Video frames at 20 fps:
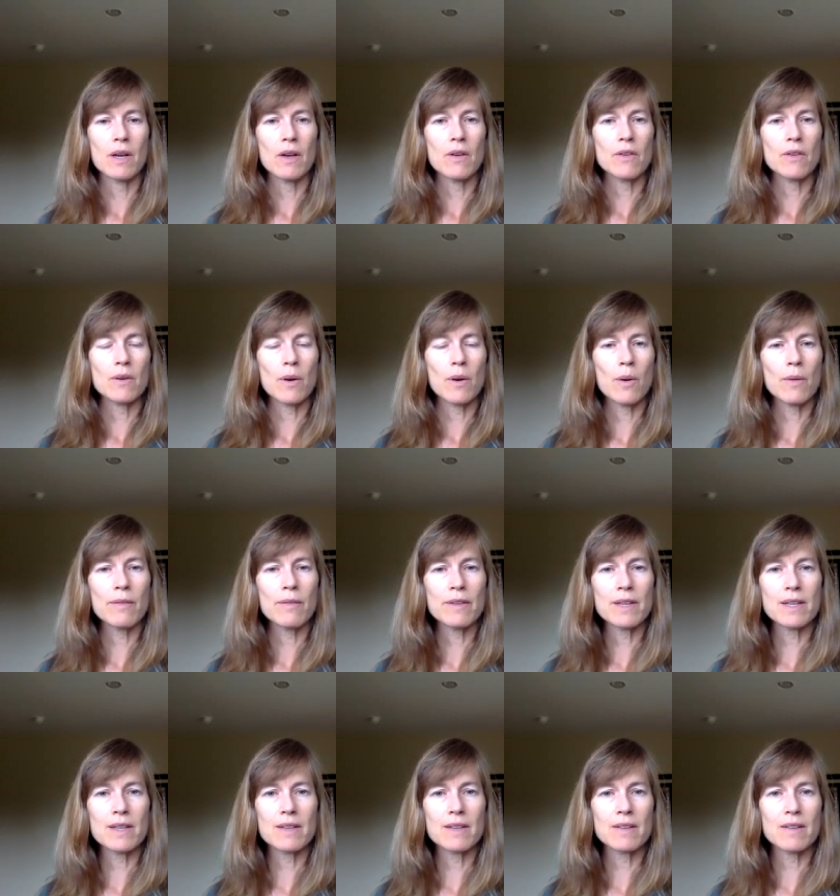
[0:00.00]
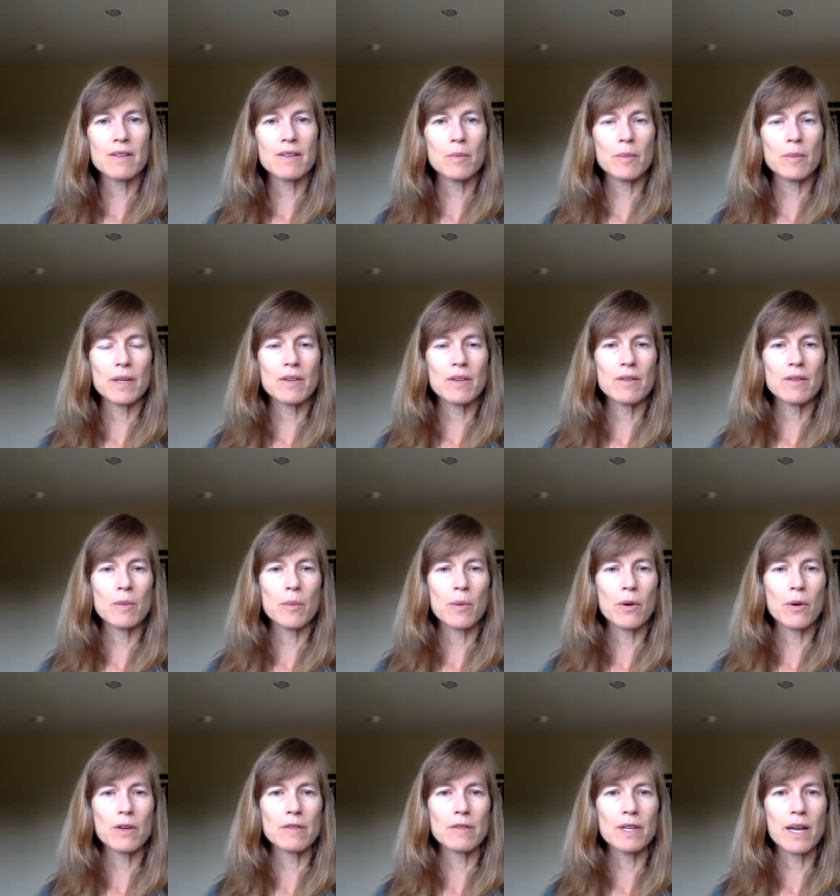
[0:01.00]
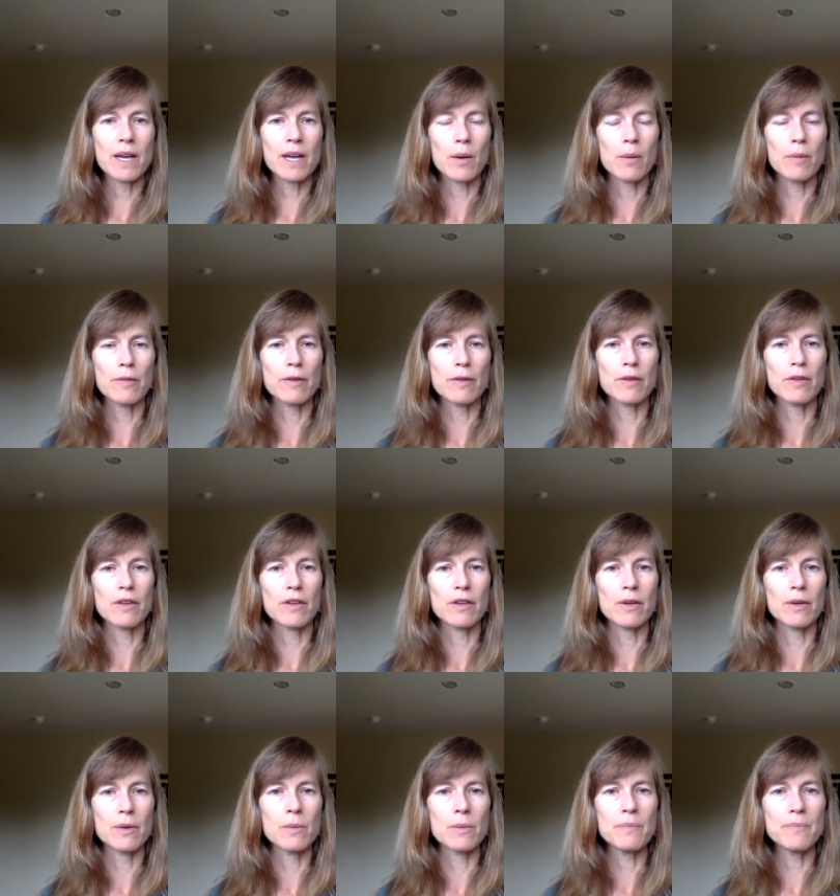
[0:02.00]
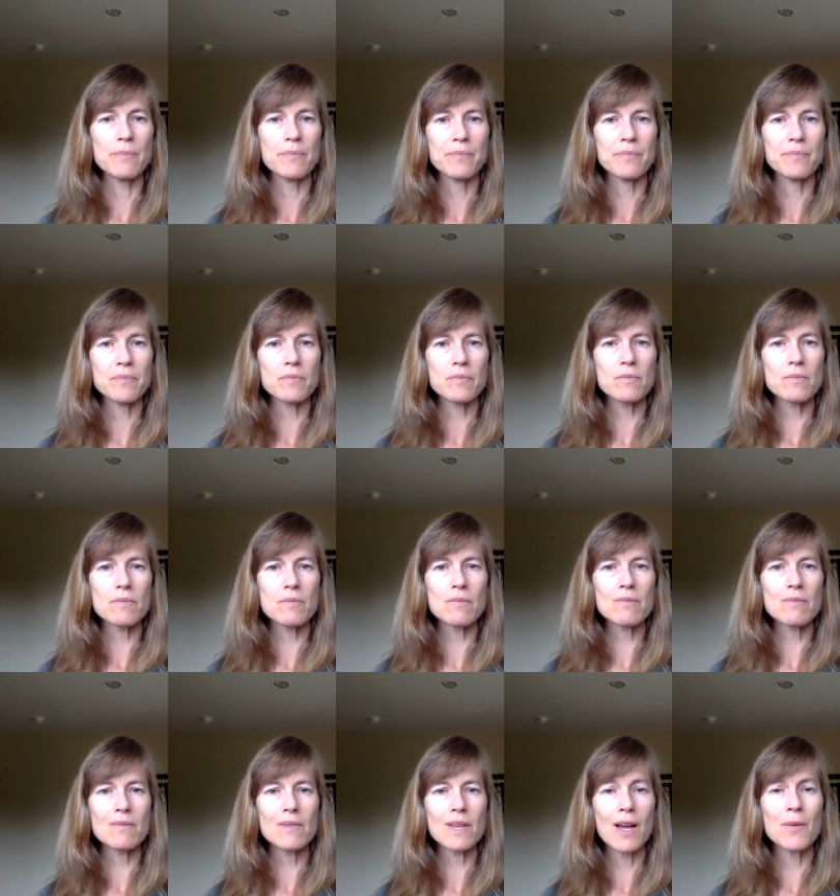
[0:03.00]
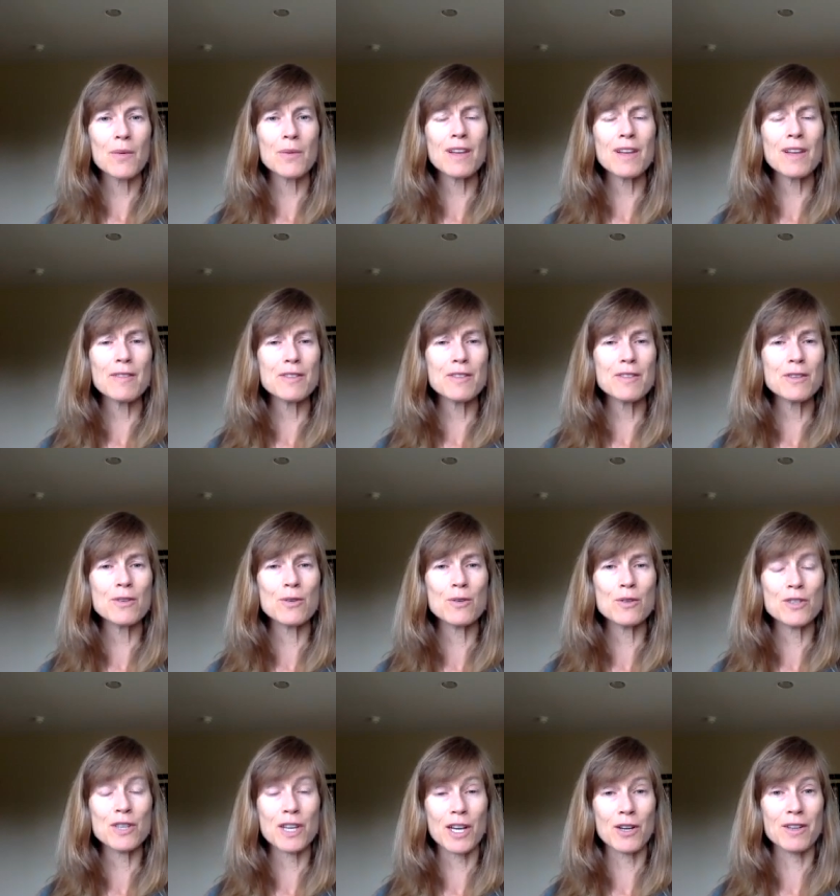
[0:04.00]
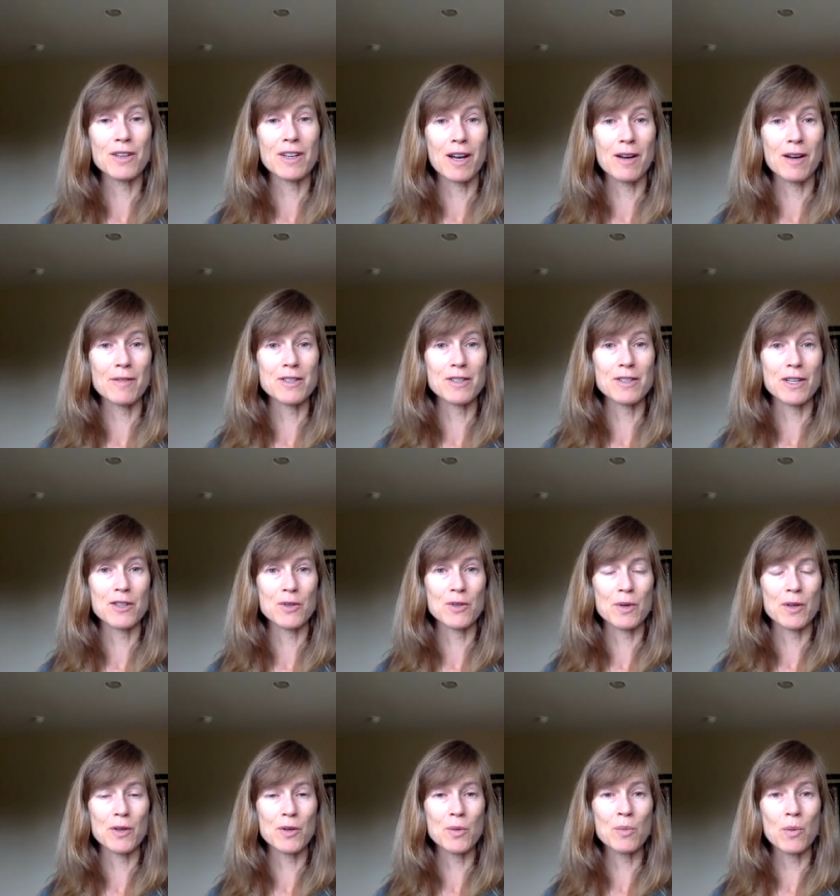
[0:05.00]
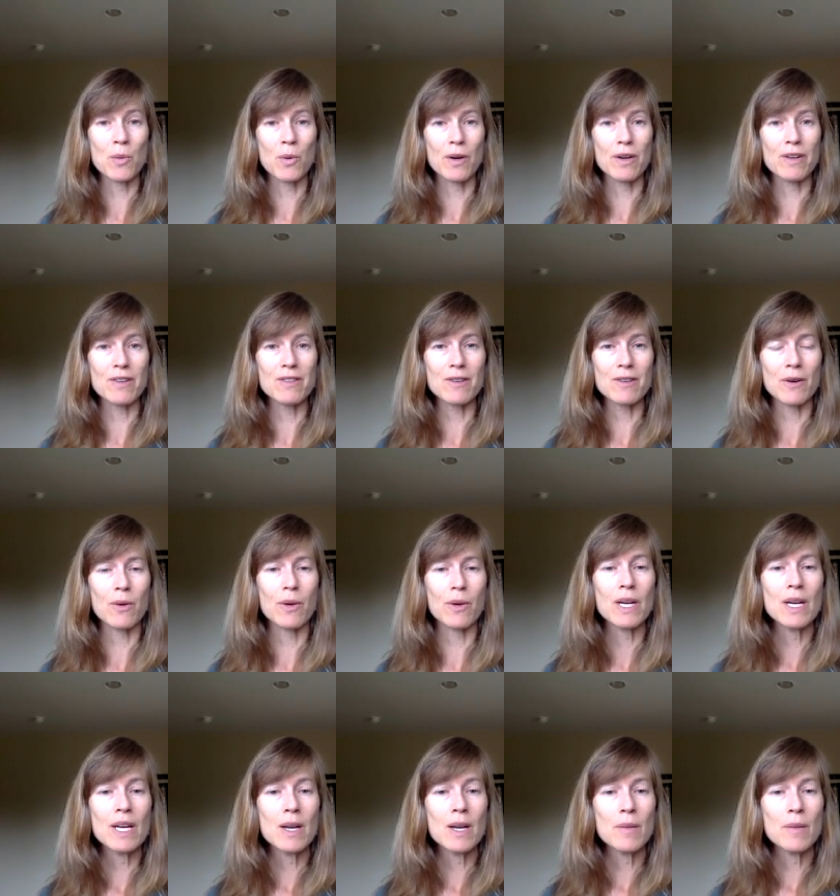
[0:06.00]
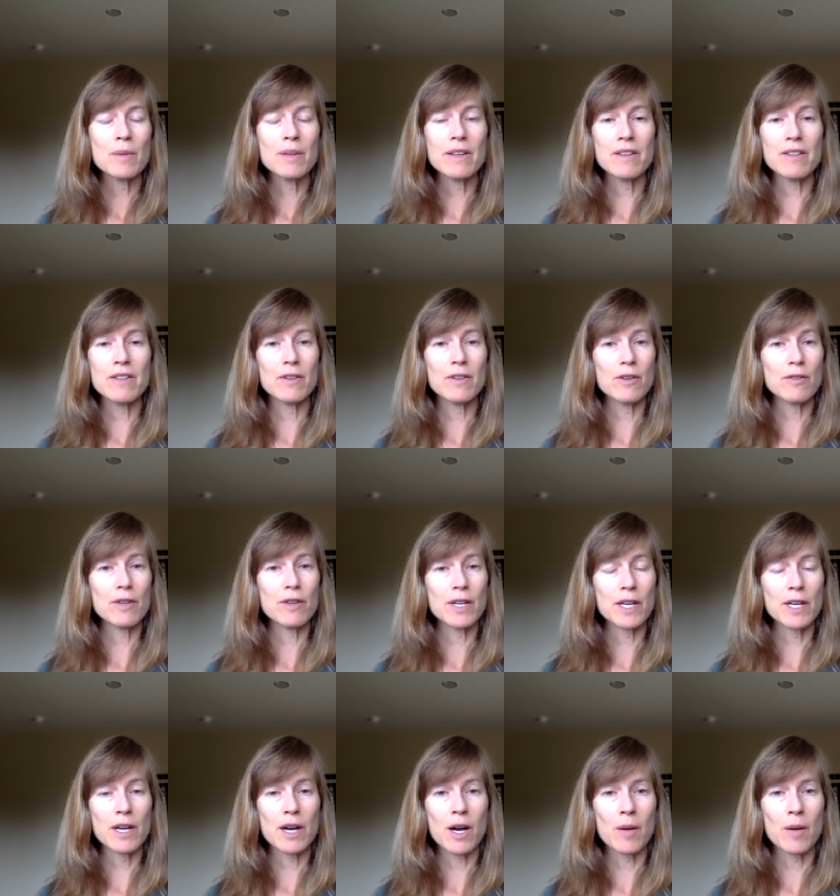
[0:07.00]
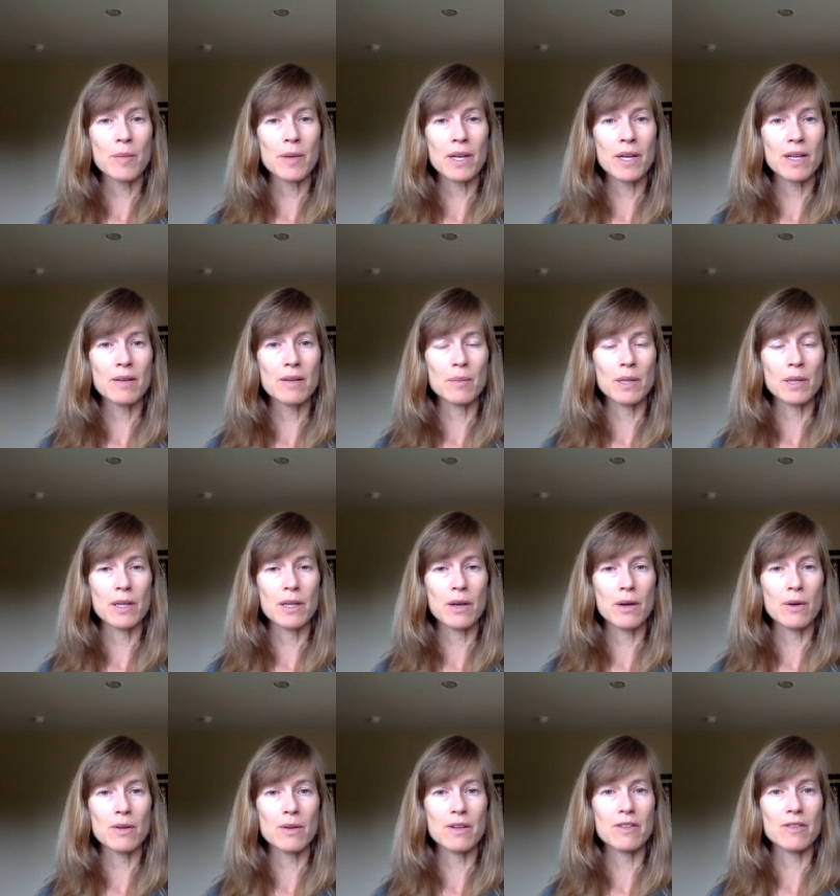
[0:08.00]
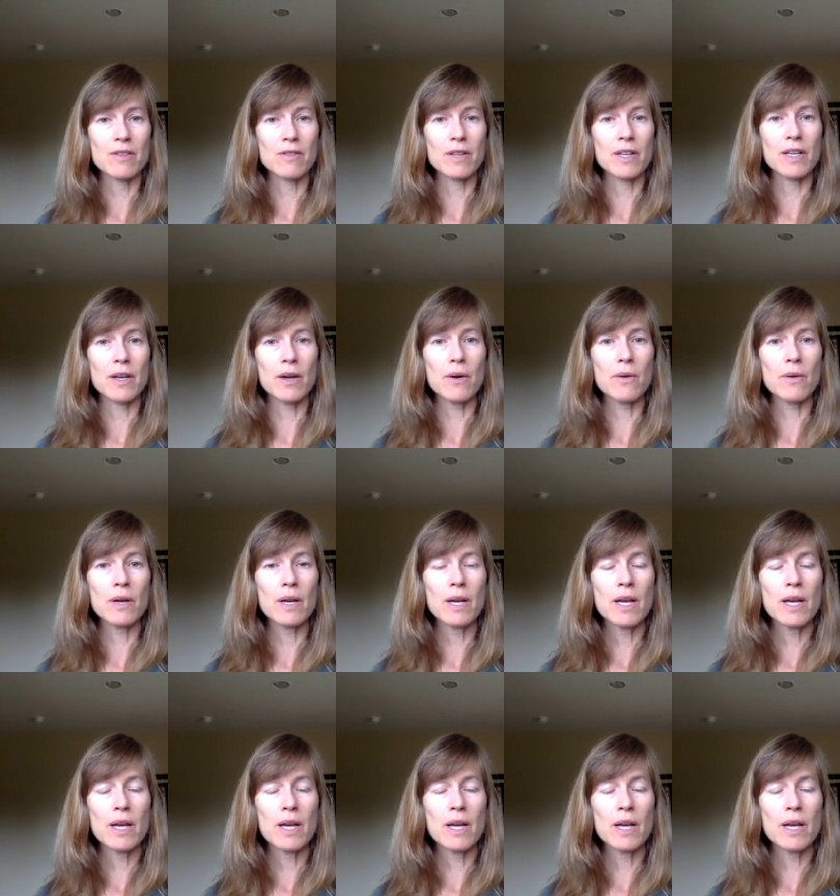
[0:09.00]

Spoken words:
So hopefully this has been supportive and helpful to you. I would love to share the conversation with you more, so please feel free to comment below this video.